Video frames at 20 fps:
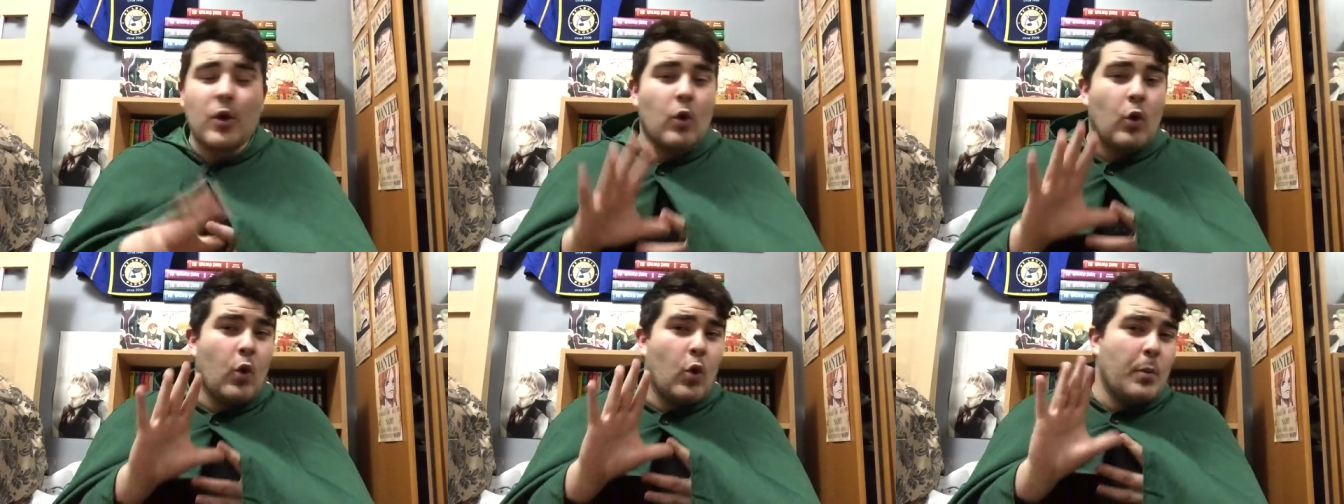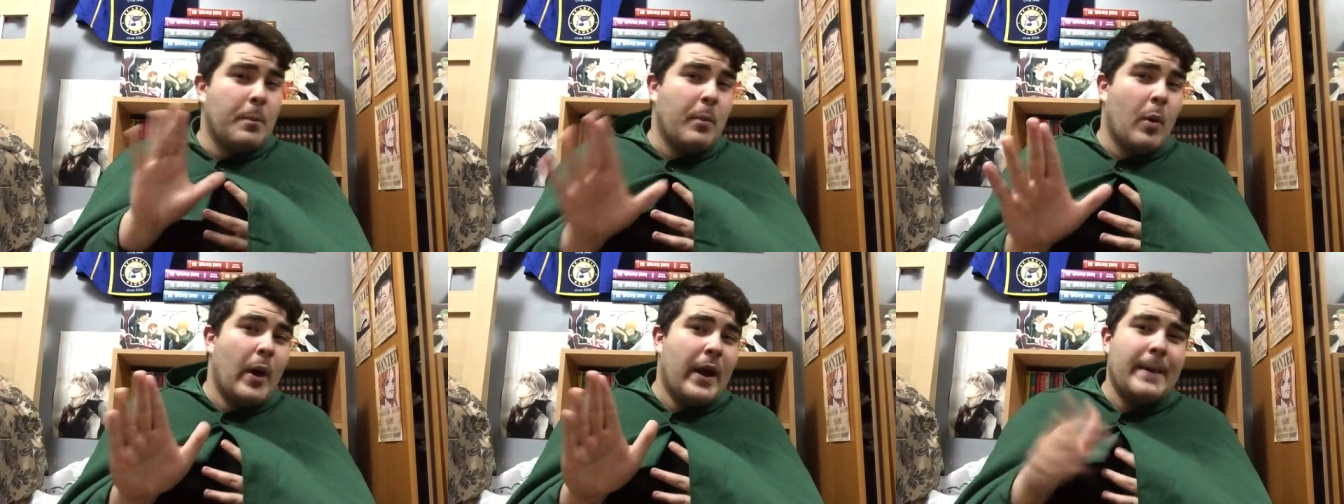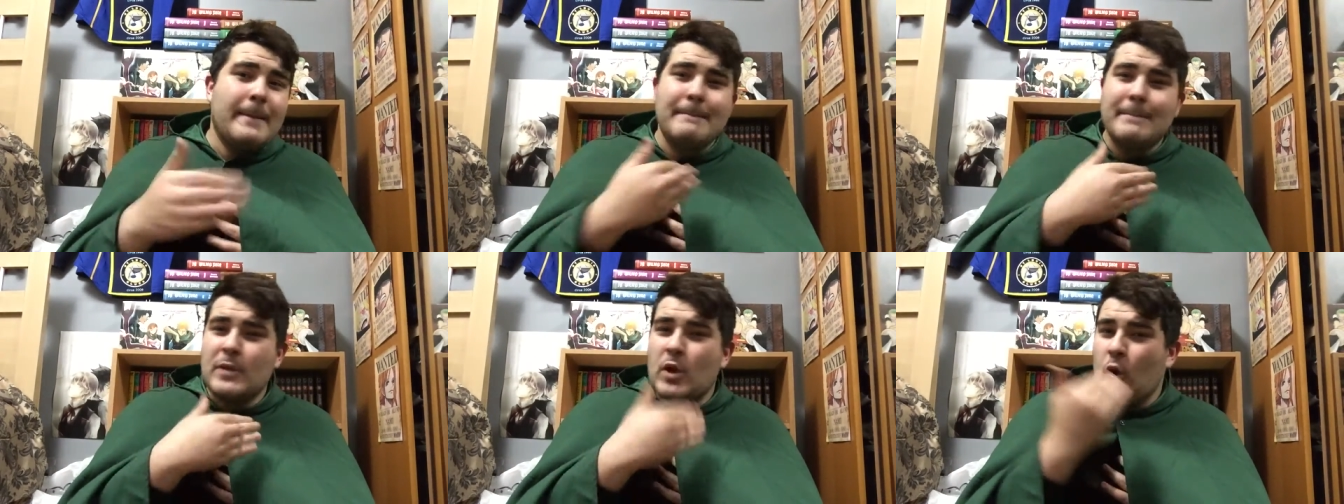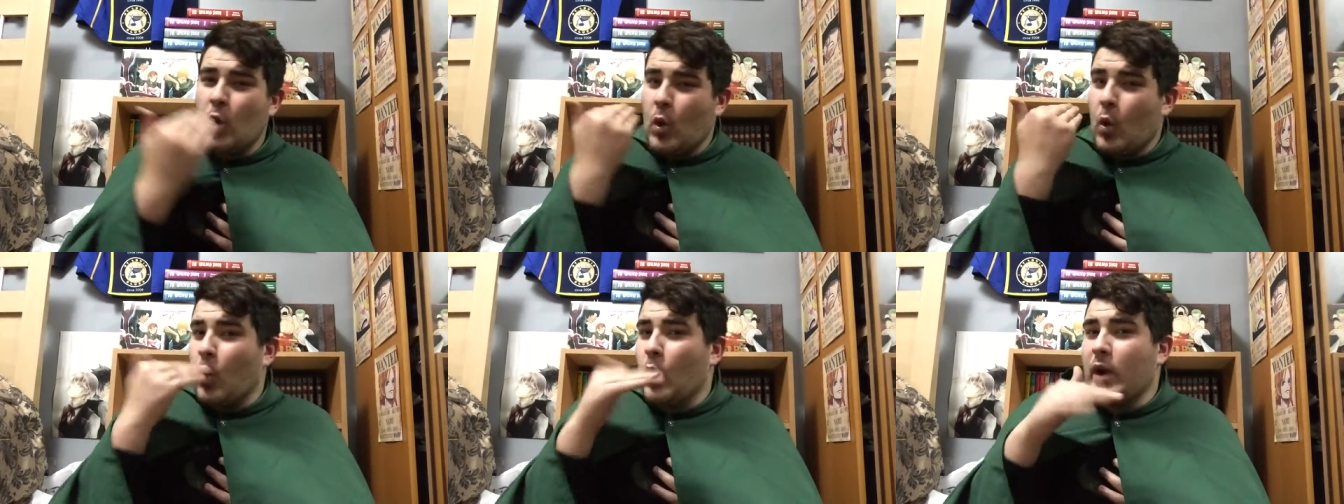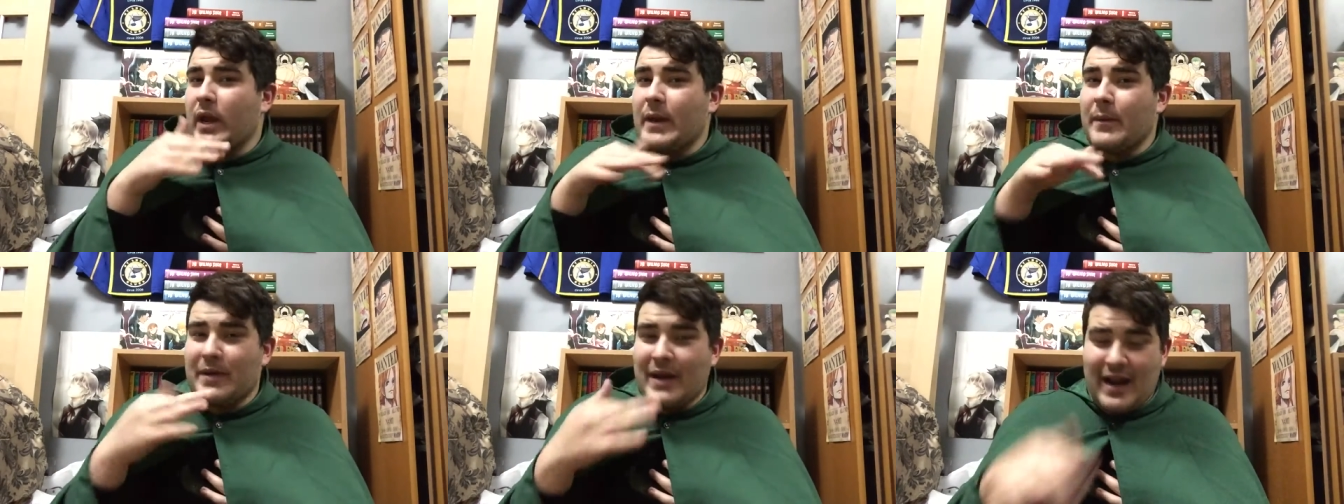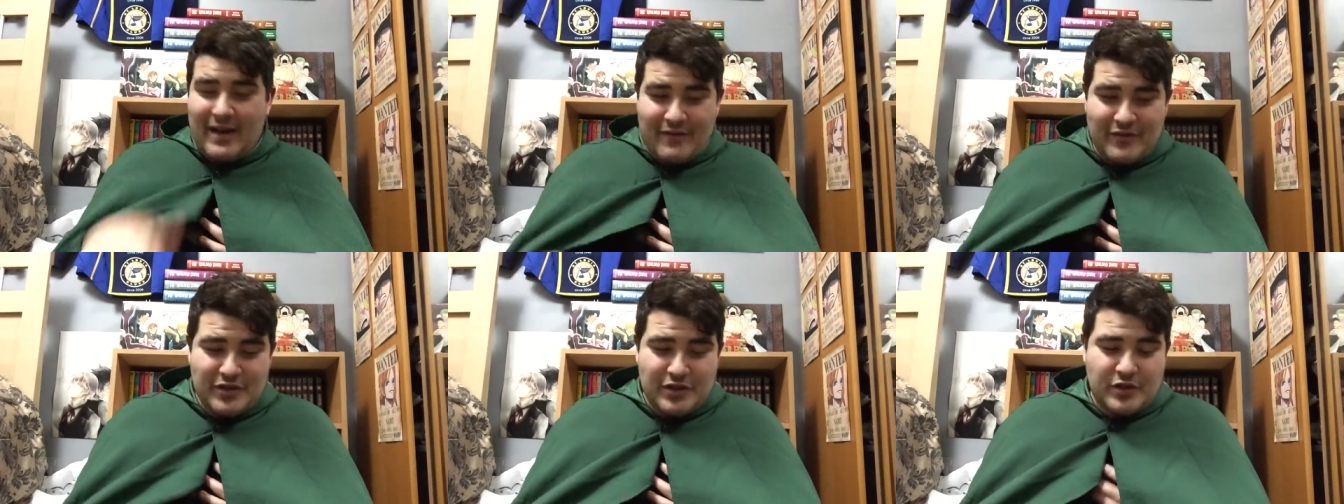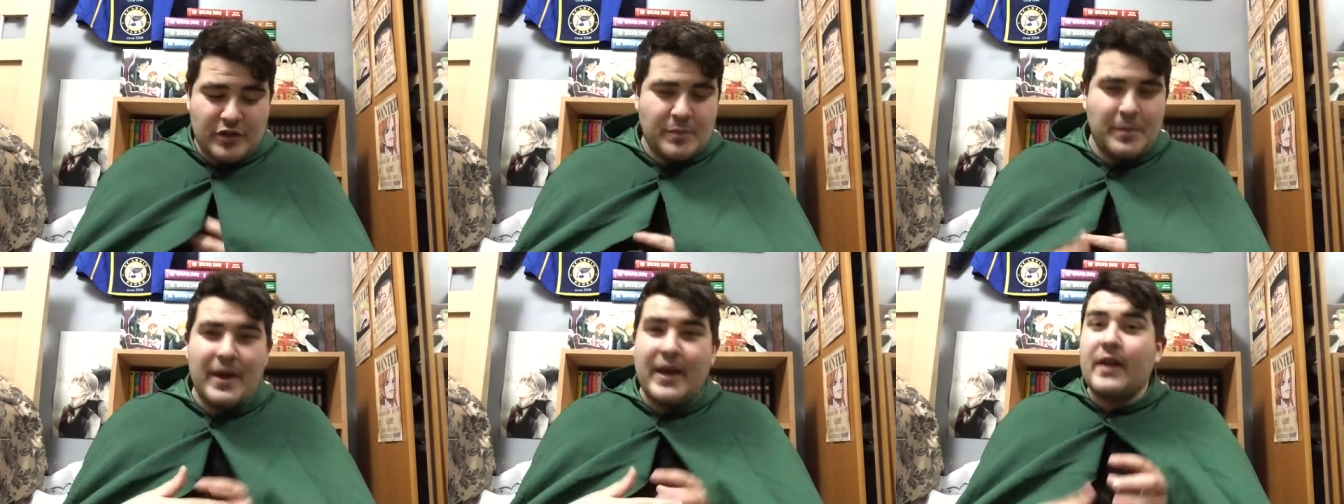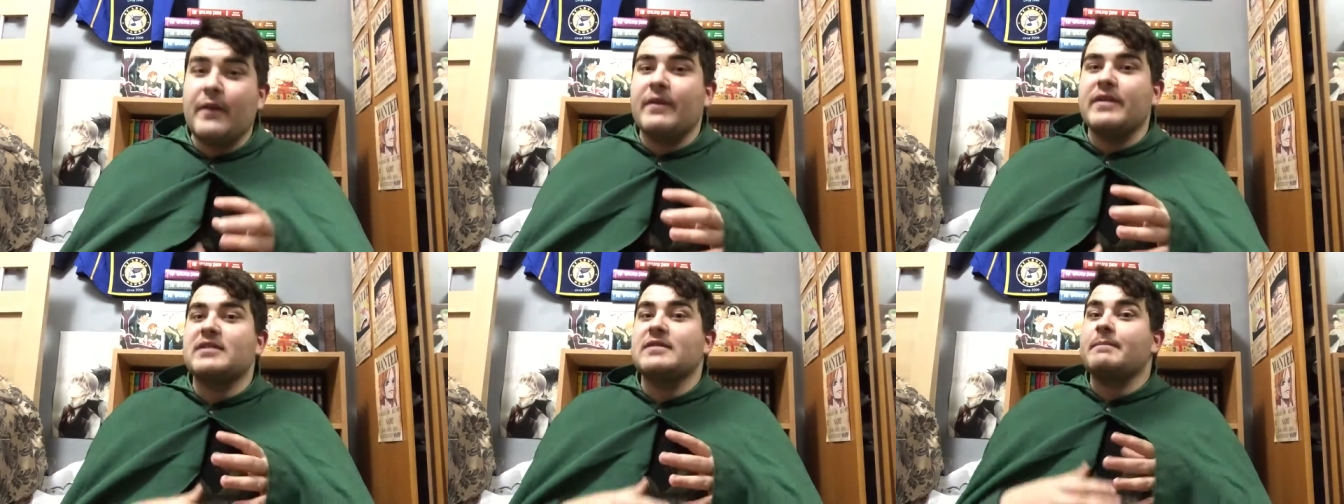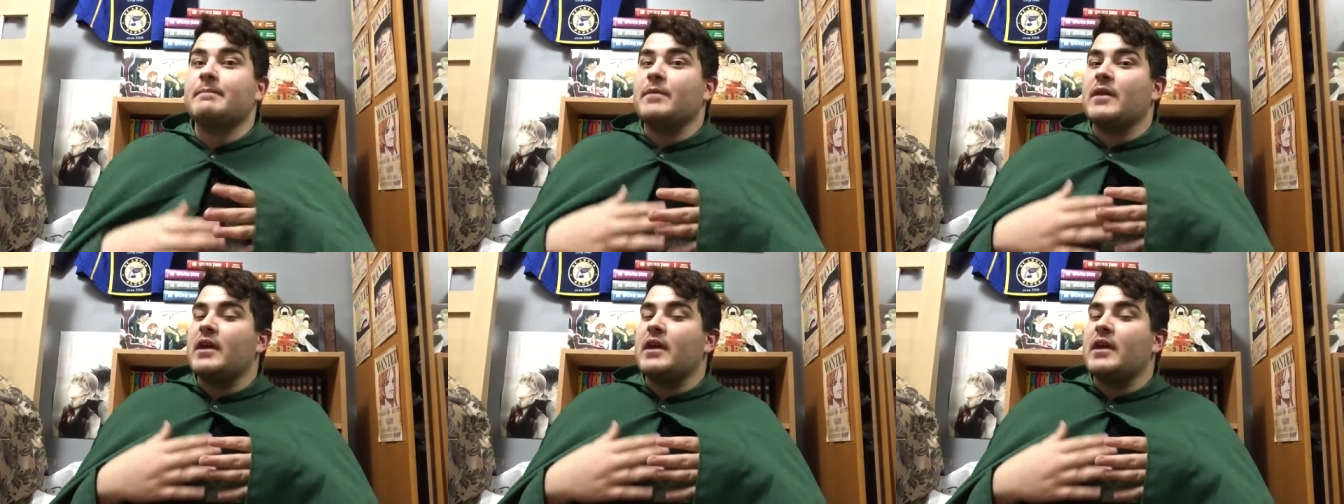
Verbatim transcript: oh boy we even have issues. But anyways,